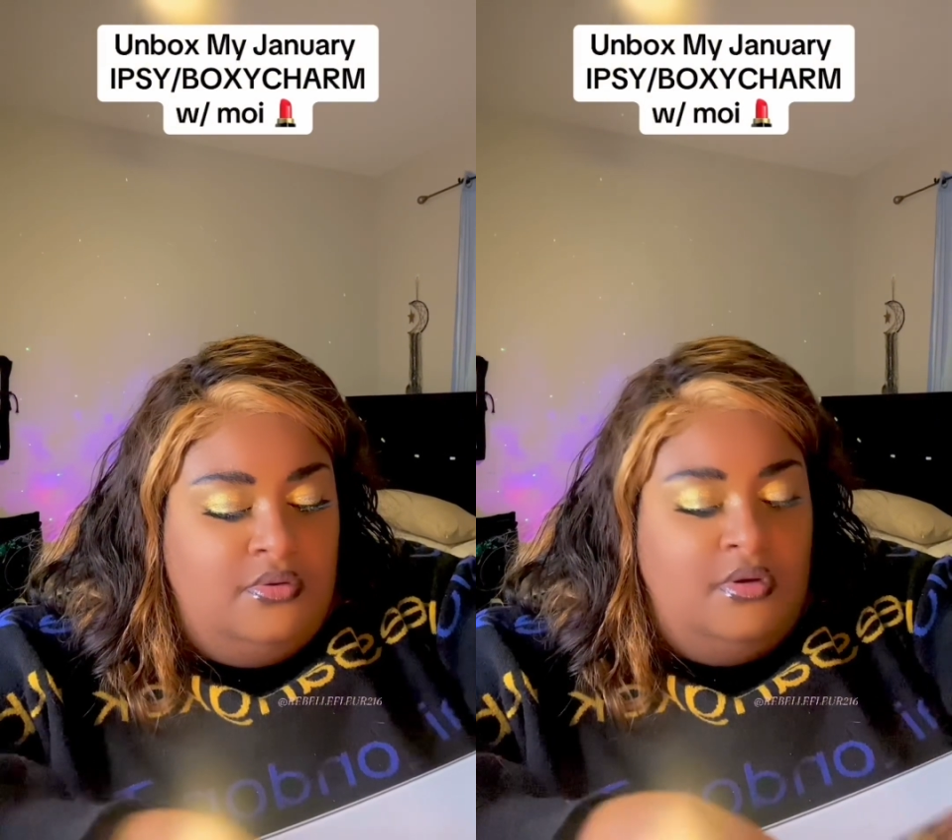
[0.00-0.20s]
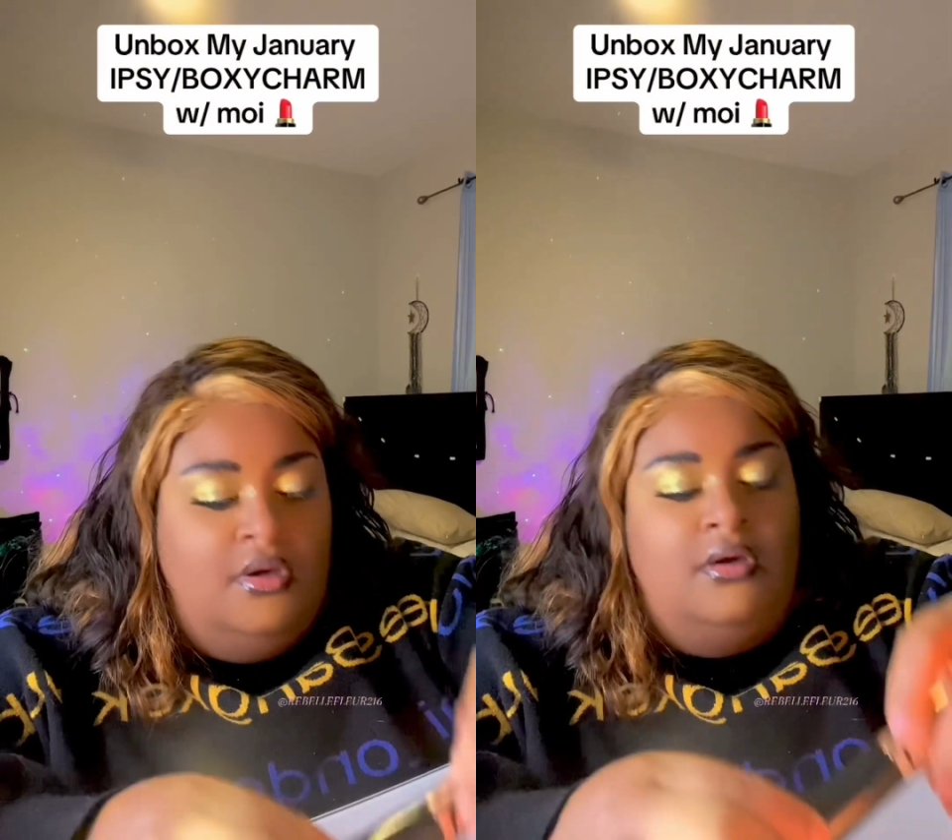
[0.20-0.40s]

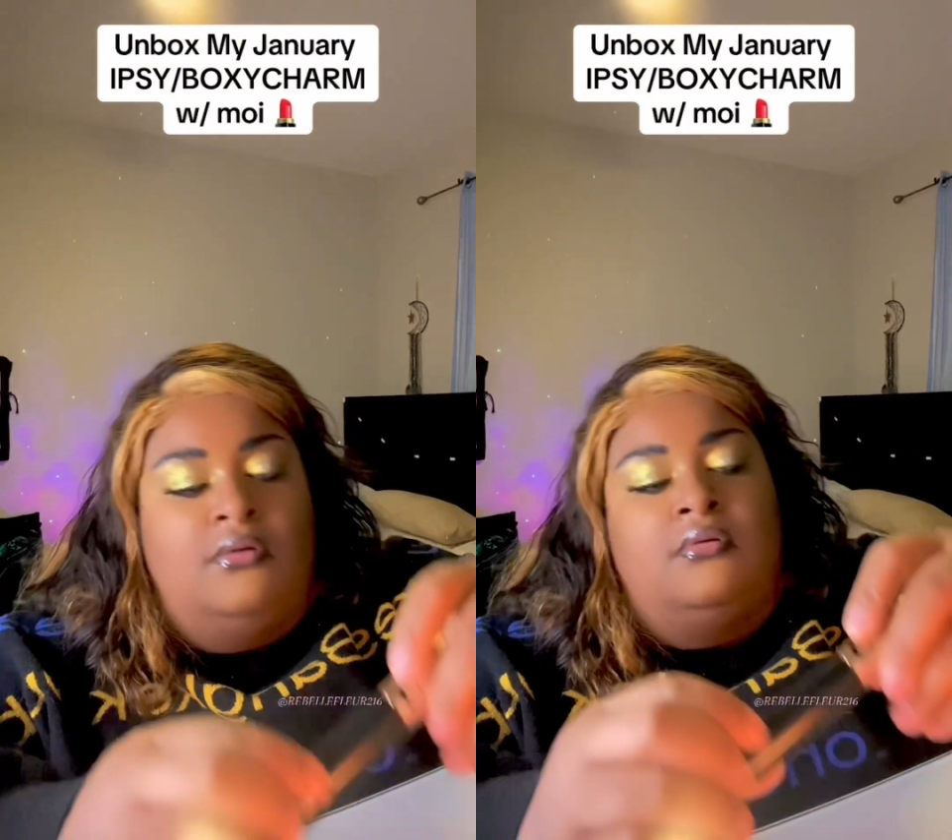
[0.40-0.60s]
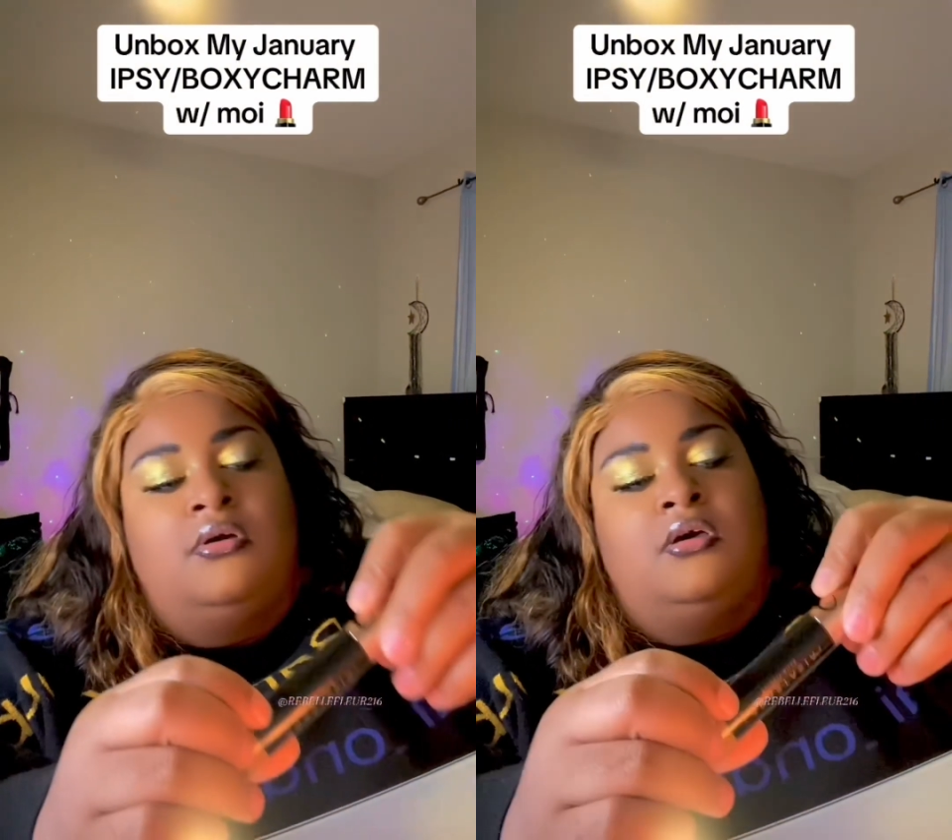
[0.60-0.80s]
oh,
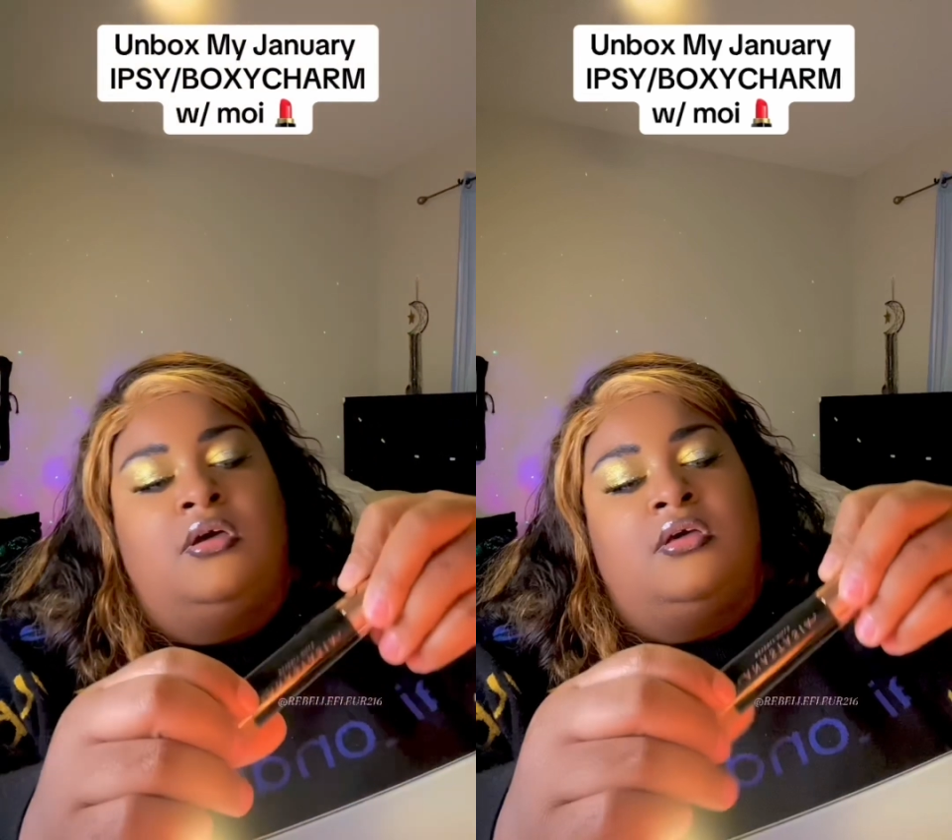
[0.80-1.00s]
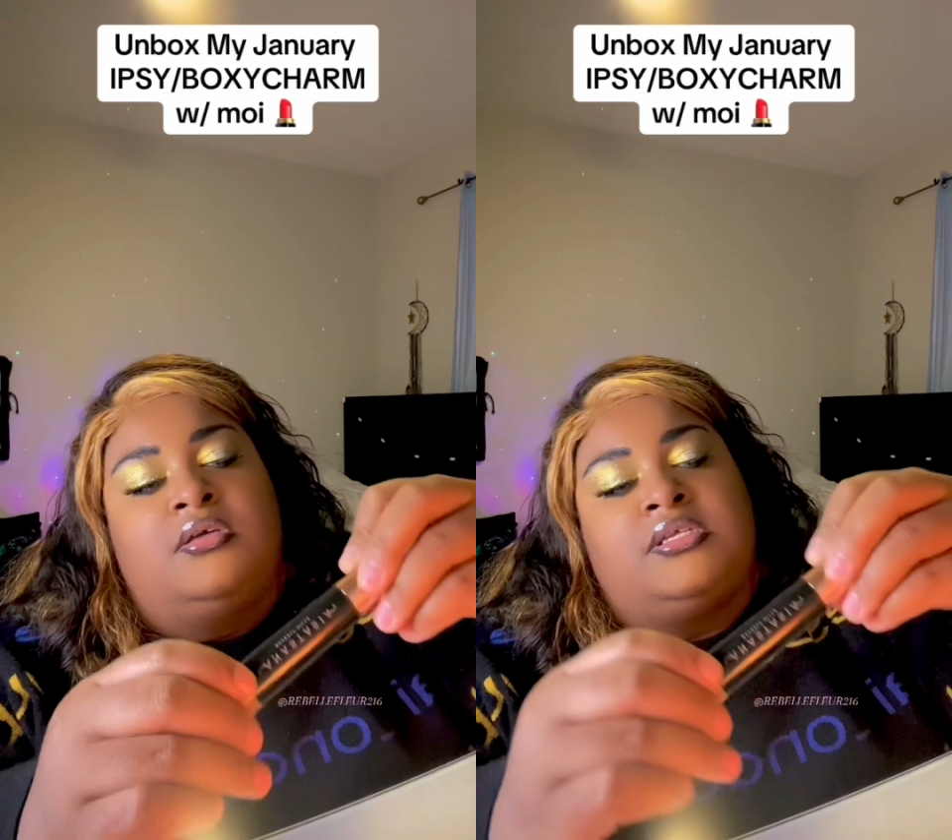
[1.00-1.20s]

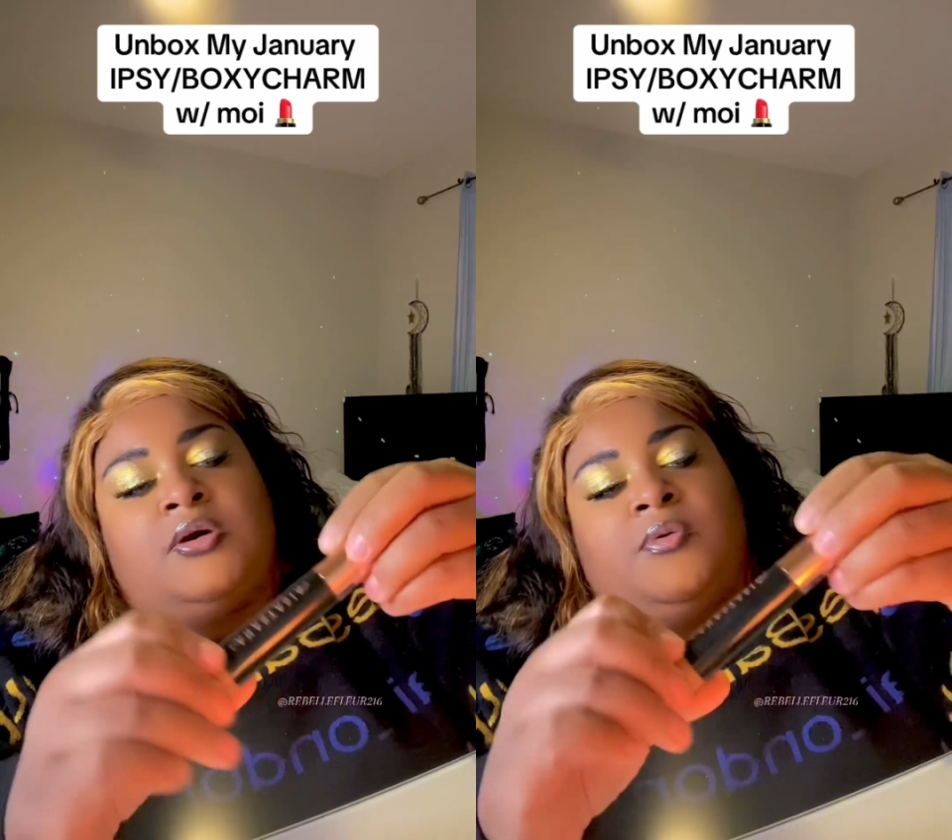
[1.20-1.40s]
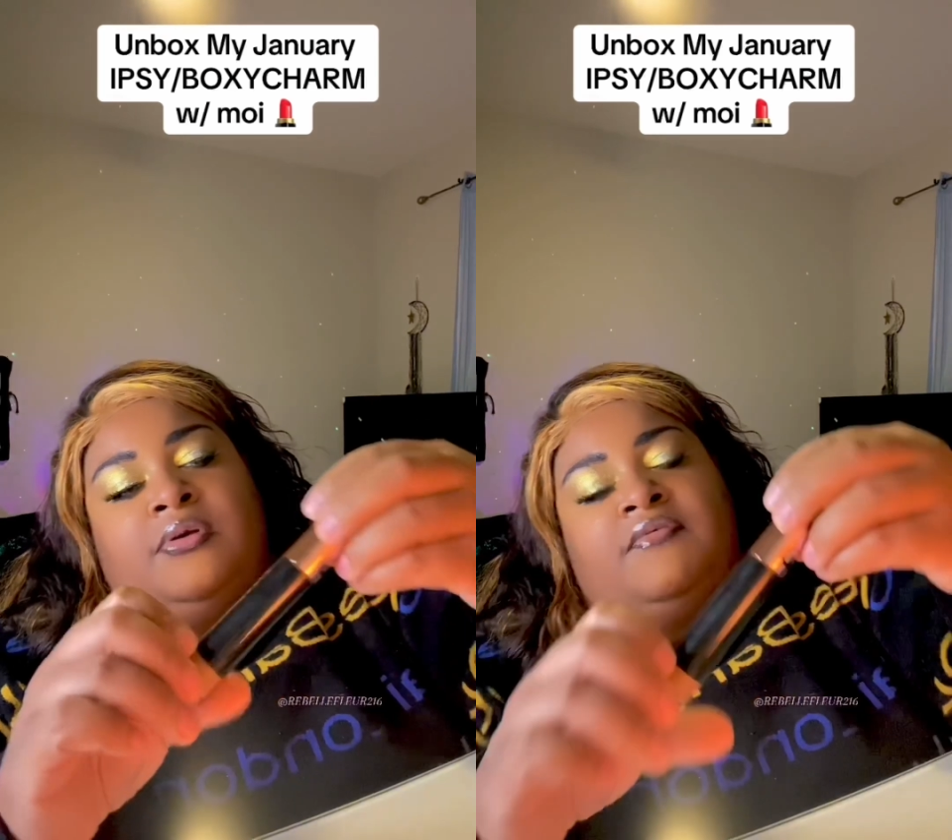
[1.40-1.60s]

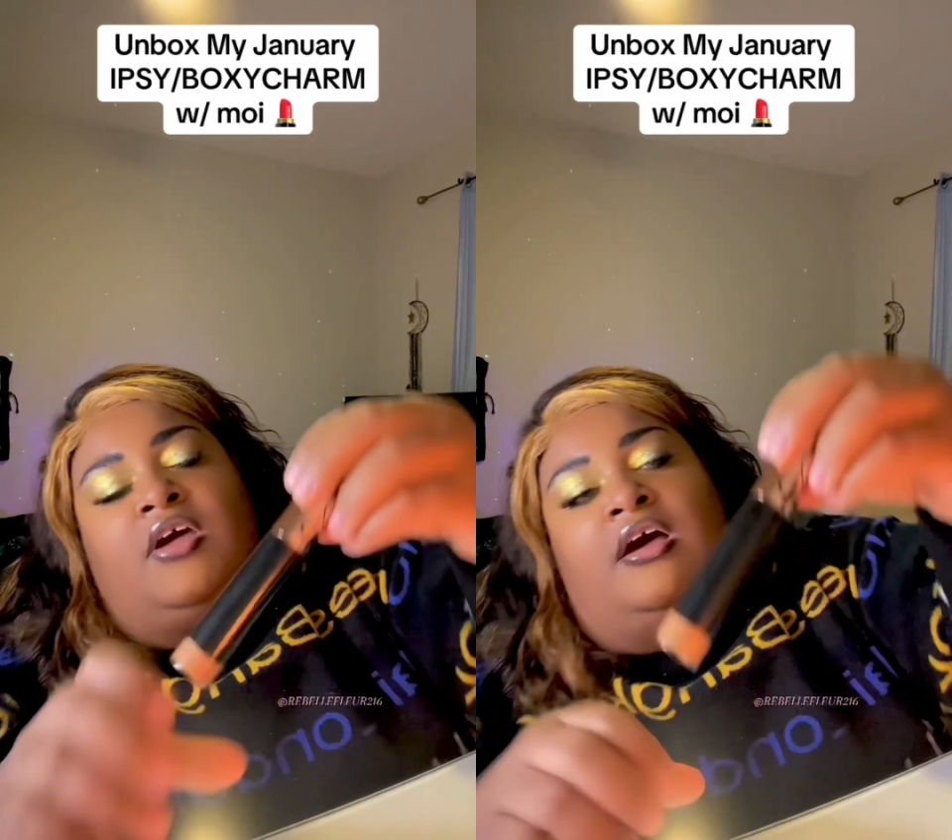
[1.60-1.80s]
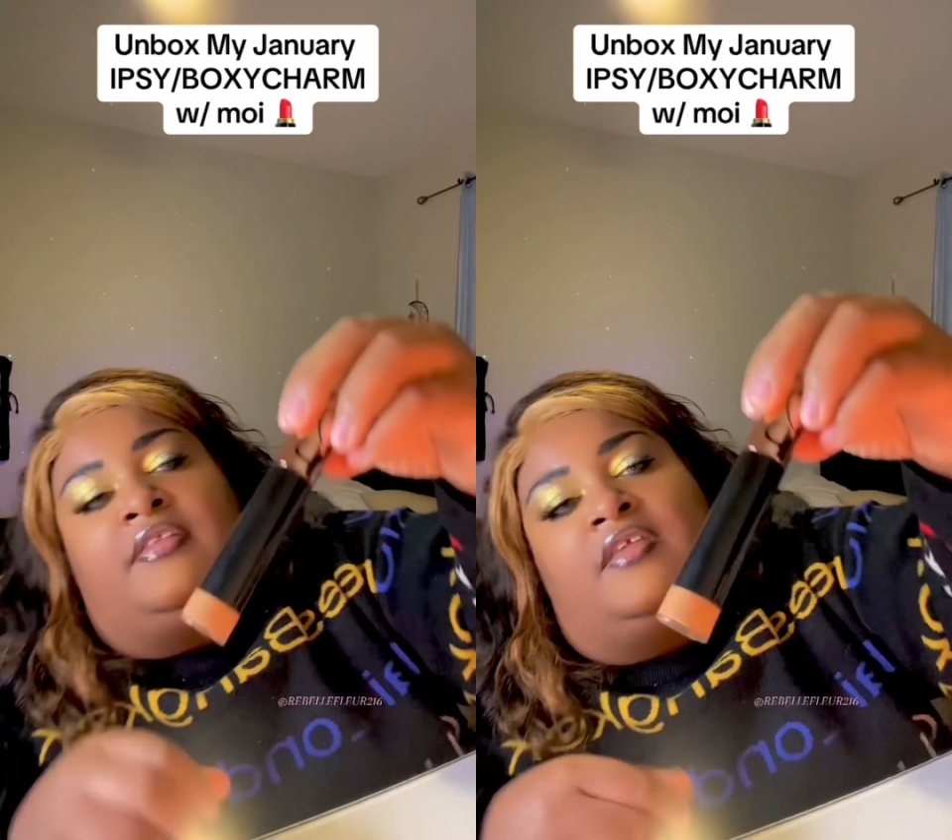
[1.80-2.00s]
so we've
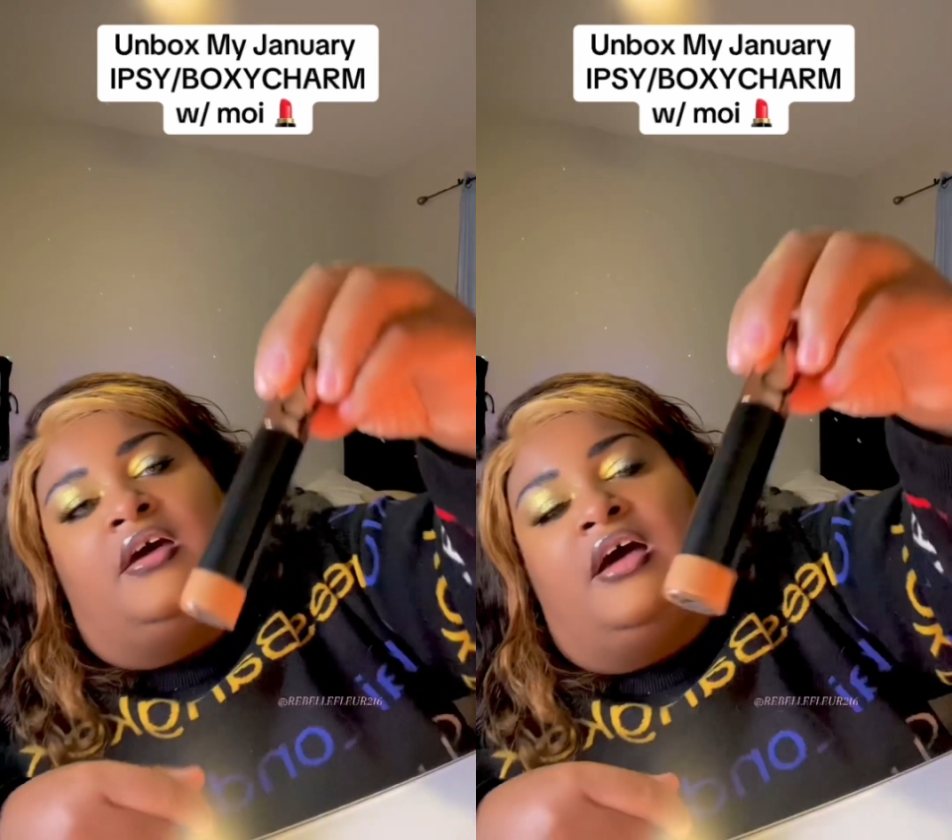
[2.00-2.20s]
got the